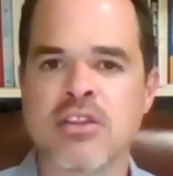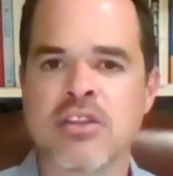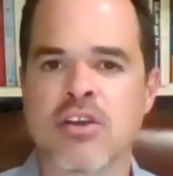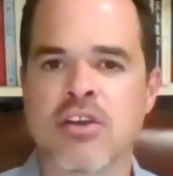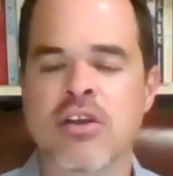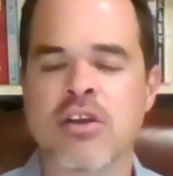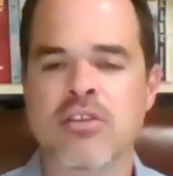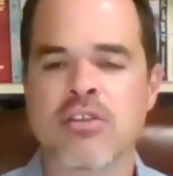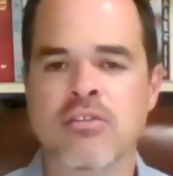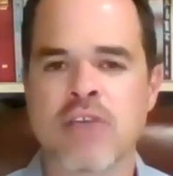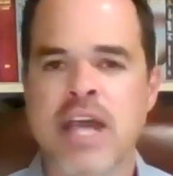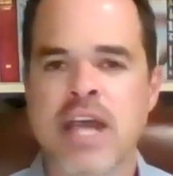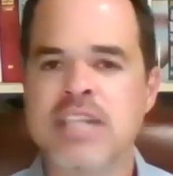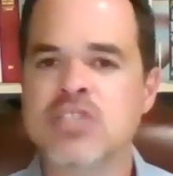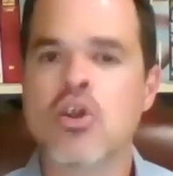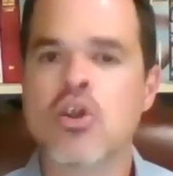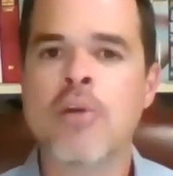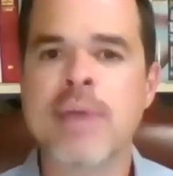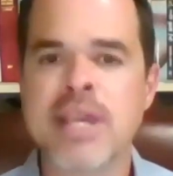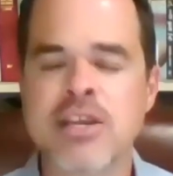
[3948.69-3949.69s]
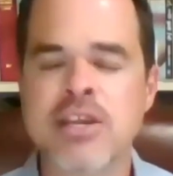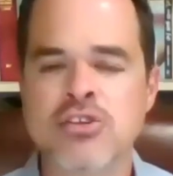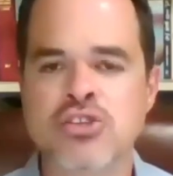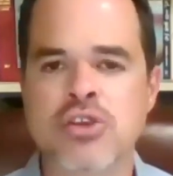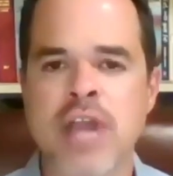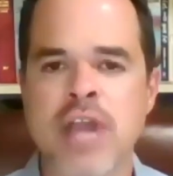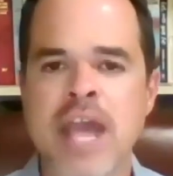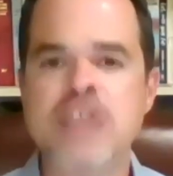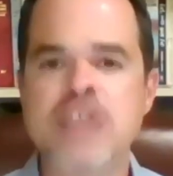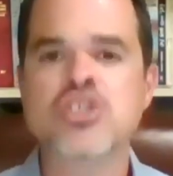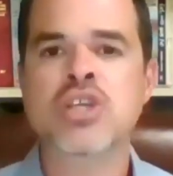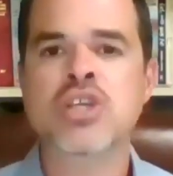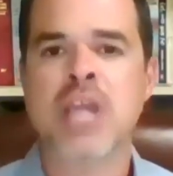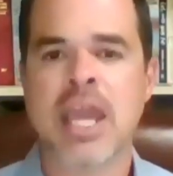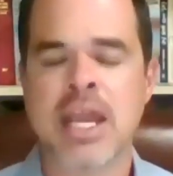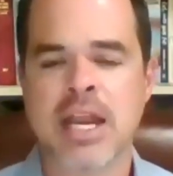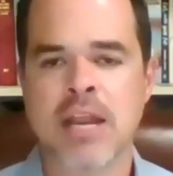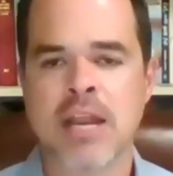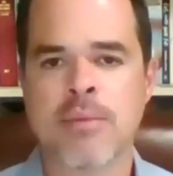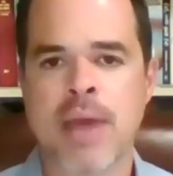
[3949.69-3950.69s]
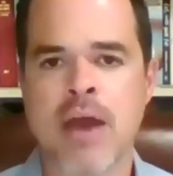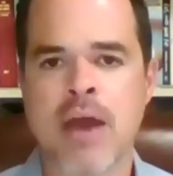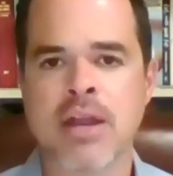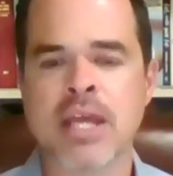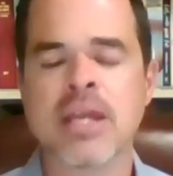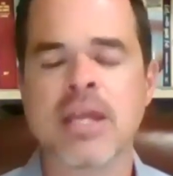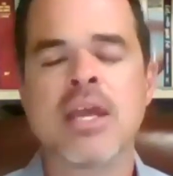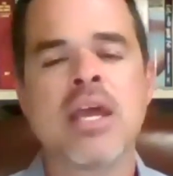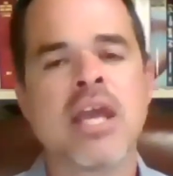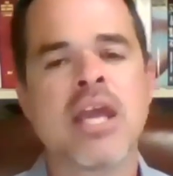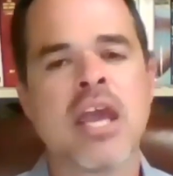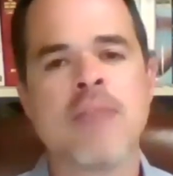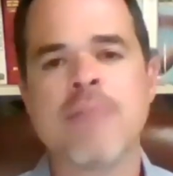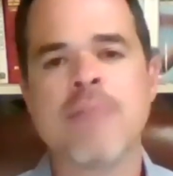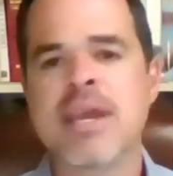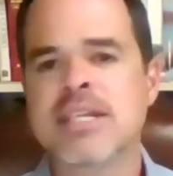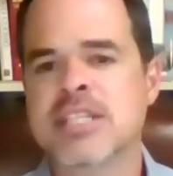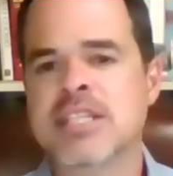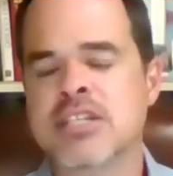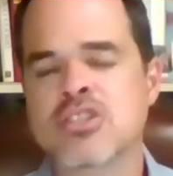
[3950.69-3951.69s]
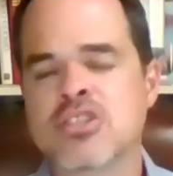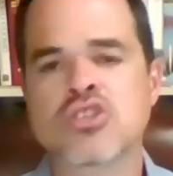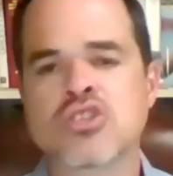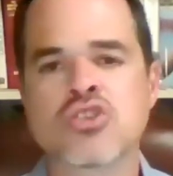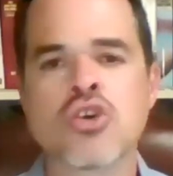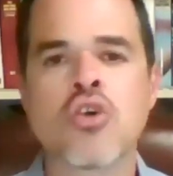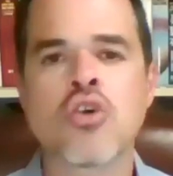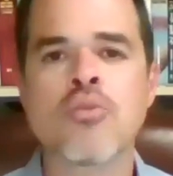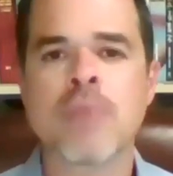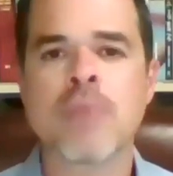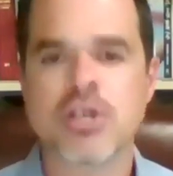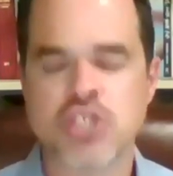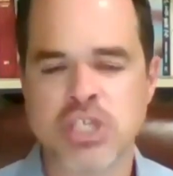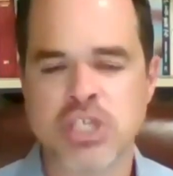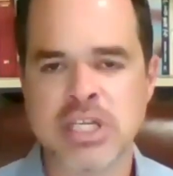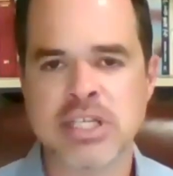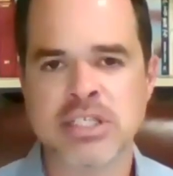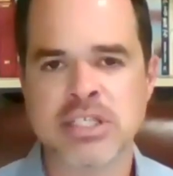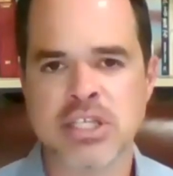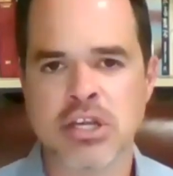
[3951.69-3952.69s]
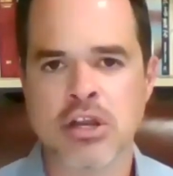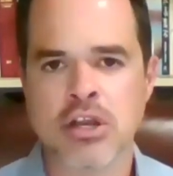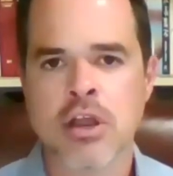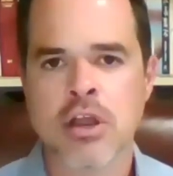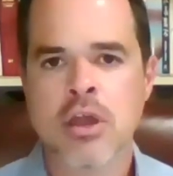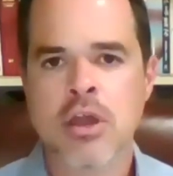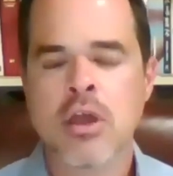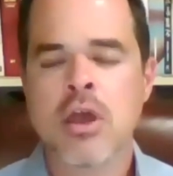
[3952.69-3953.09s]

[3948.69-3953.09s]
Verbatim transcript: they're as lawmakers are educated about it, it makes it so much easier.